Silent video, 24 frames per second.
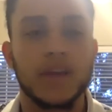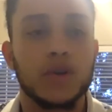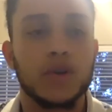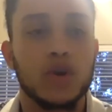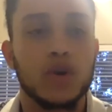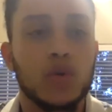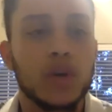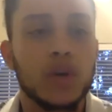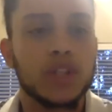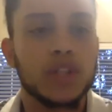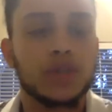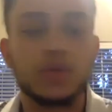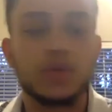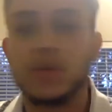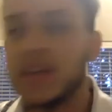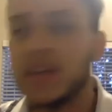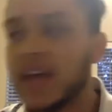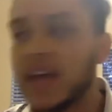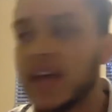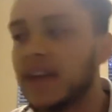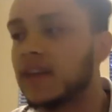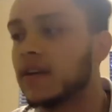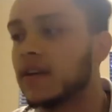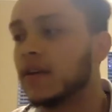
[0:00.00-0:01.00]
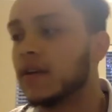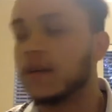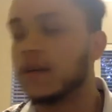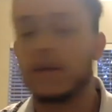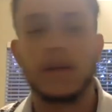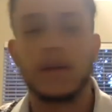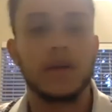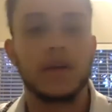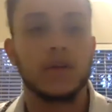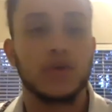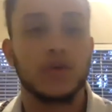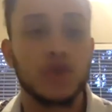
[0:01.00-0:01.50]
Do what you can.
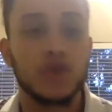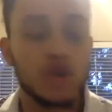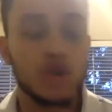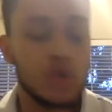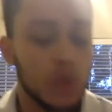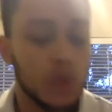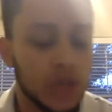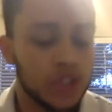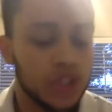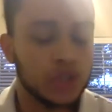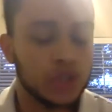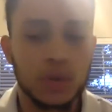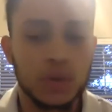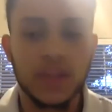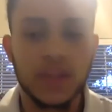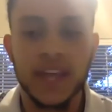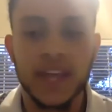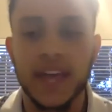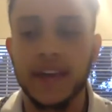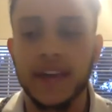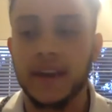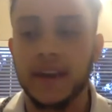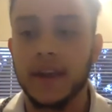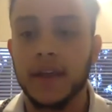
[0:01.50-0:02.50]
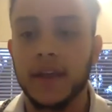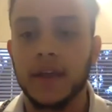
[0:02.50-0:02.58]
Do what you can.